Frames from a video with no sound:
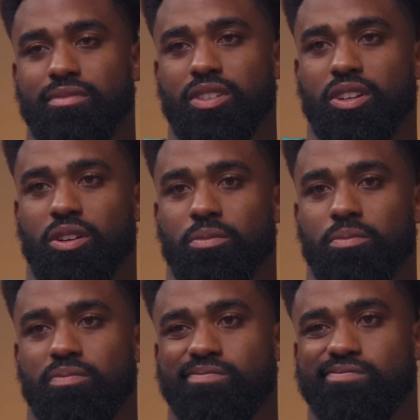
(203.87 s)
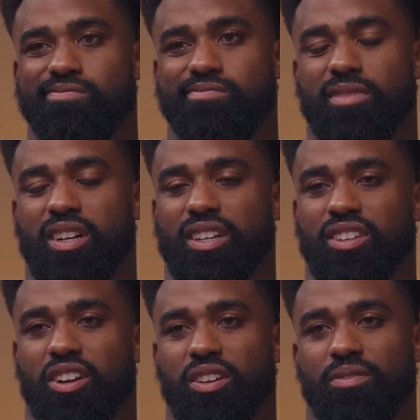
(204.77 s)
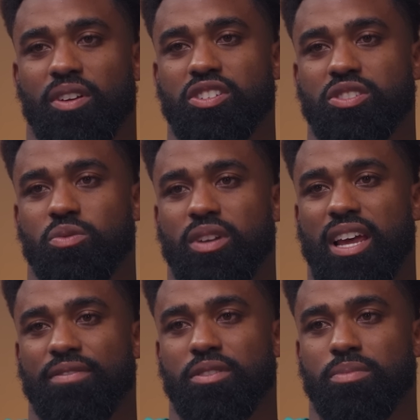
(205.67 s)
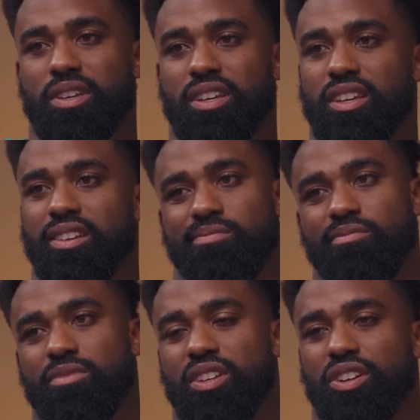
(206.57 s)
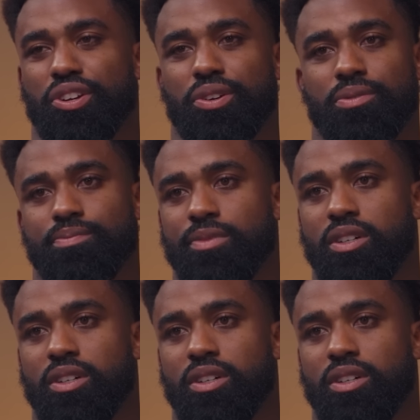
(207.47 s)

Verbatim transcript: a younger version would have to be year